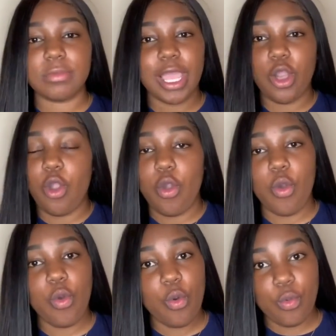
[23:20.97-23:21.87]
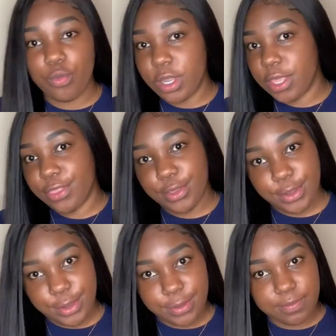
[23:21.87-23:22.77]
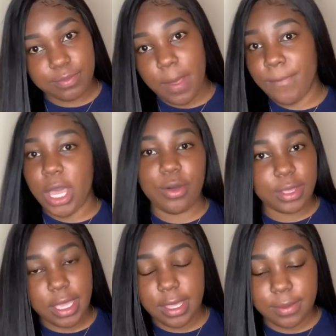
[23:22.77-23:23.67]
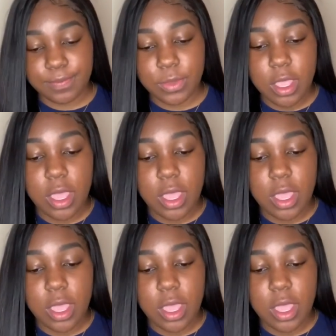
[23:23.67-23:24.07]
like a whole nother ball game.